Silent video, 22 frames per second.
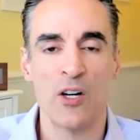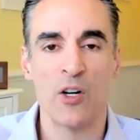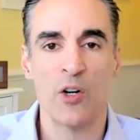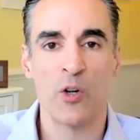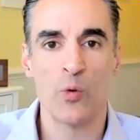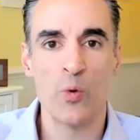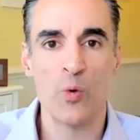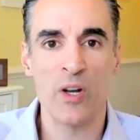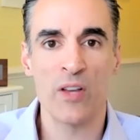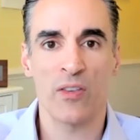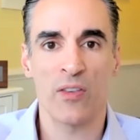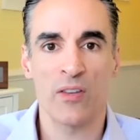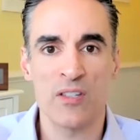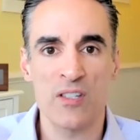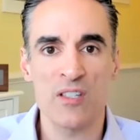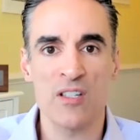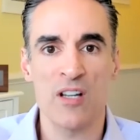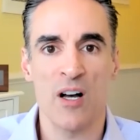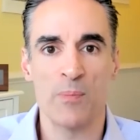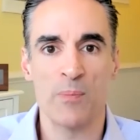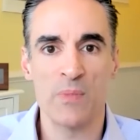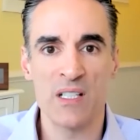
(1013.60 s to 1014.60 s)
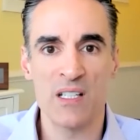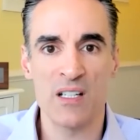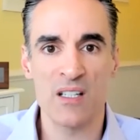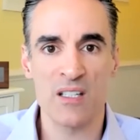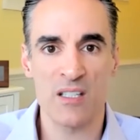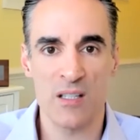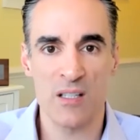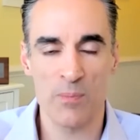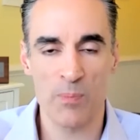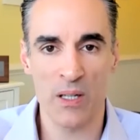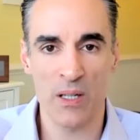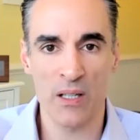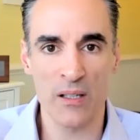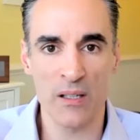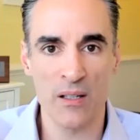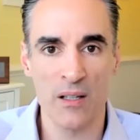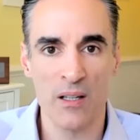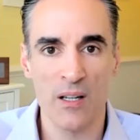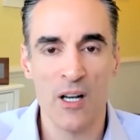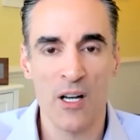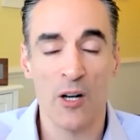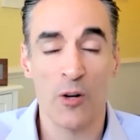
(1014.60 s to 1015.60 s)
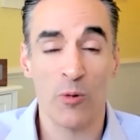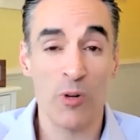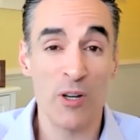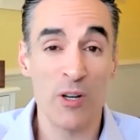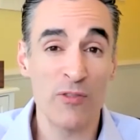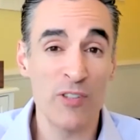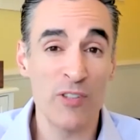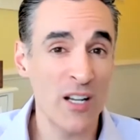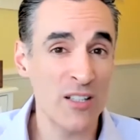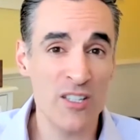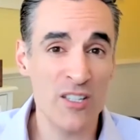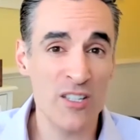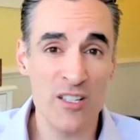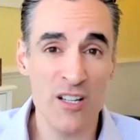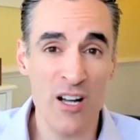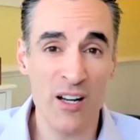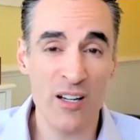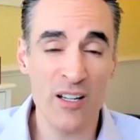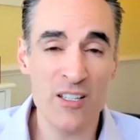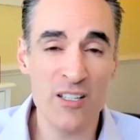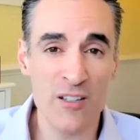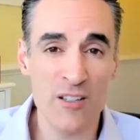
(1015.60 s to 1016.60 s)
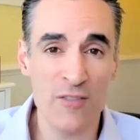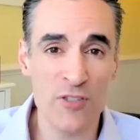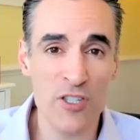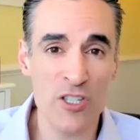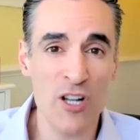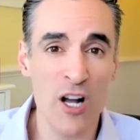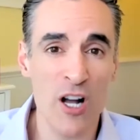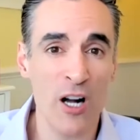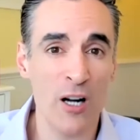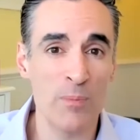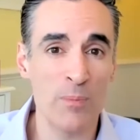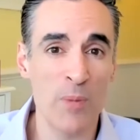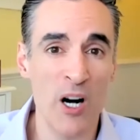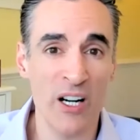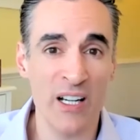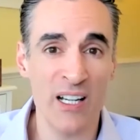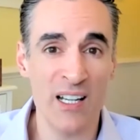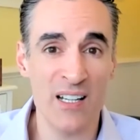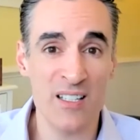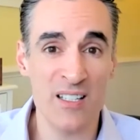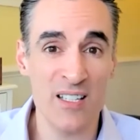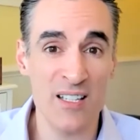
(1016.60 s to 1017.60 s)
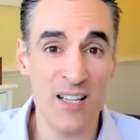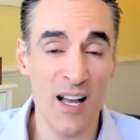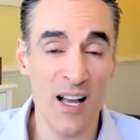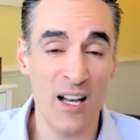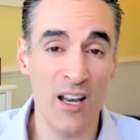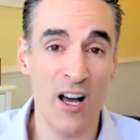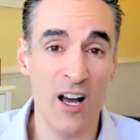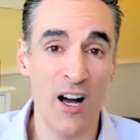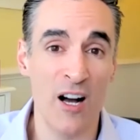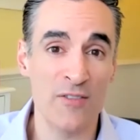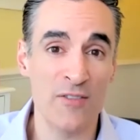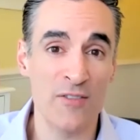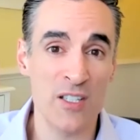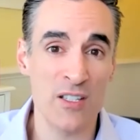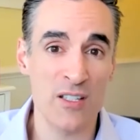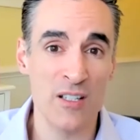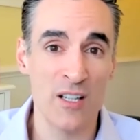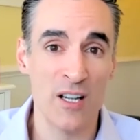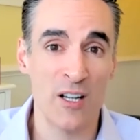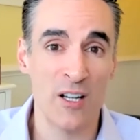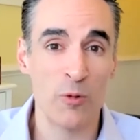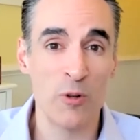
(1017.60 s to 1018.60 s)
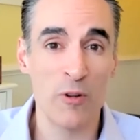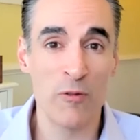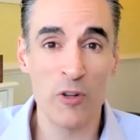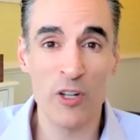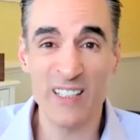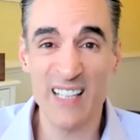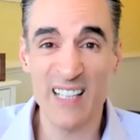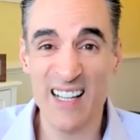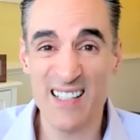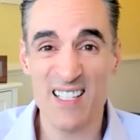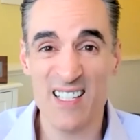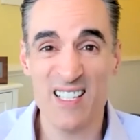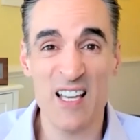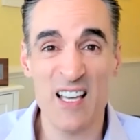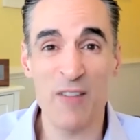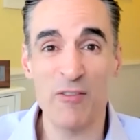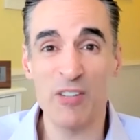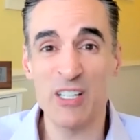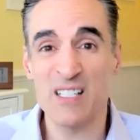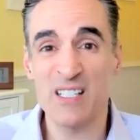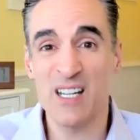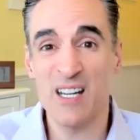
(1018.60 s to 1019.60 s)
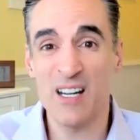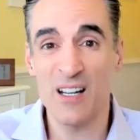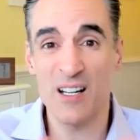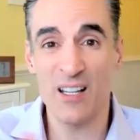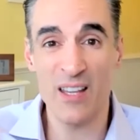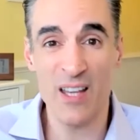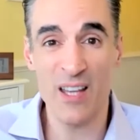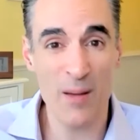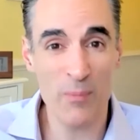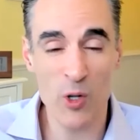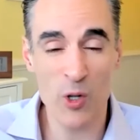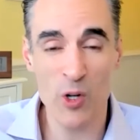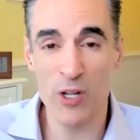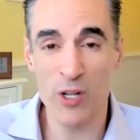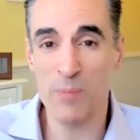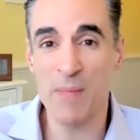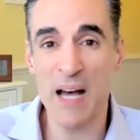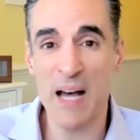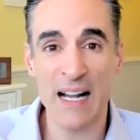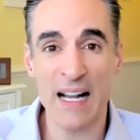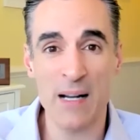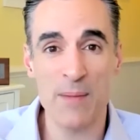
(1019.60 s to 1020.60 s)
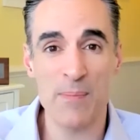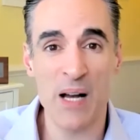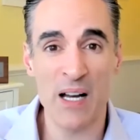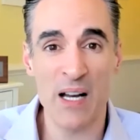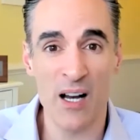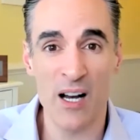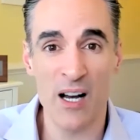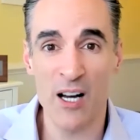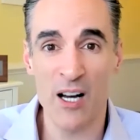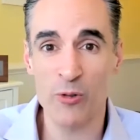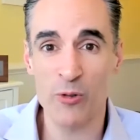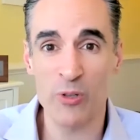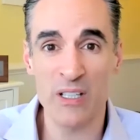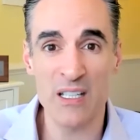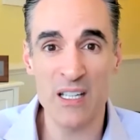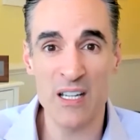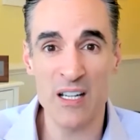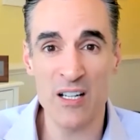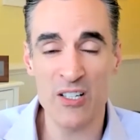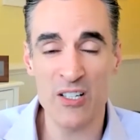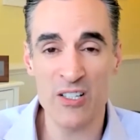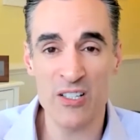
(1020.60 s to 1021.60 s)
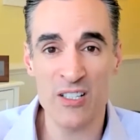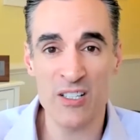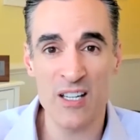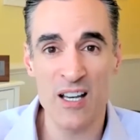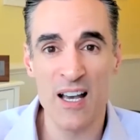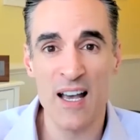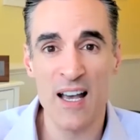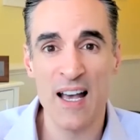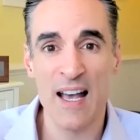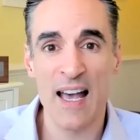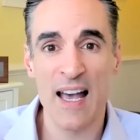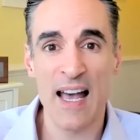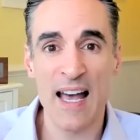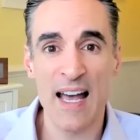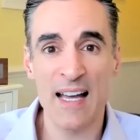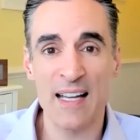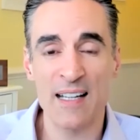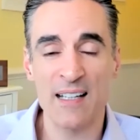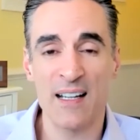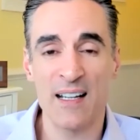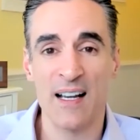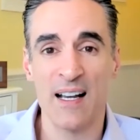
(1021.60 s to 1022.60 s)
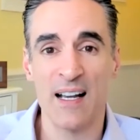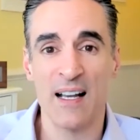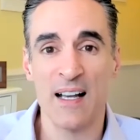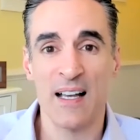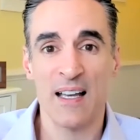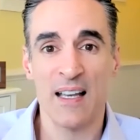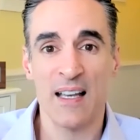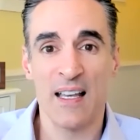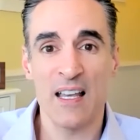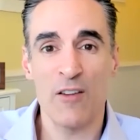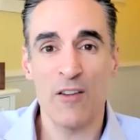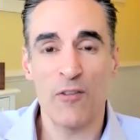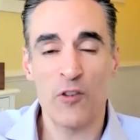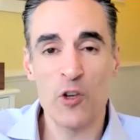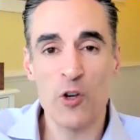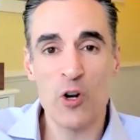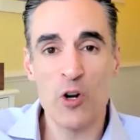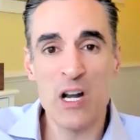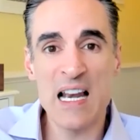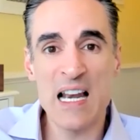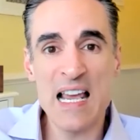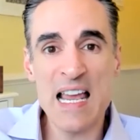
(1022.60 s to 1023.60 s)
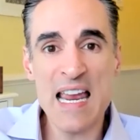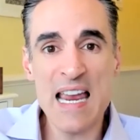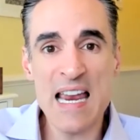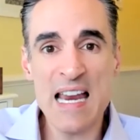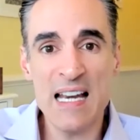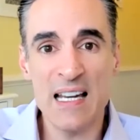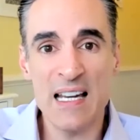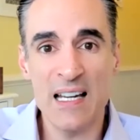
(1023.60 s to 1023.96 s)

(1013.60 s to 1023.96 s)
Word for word: with some discipline. We've done studies of stock market sell offs. We've looked at 17 of them going back about 100 years. And if you lean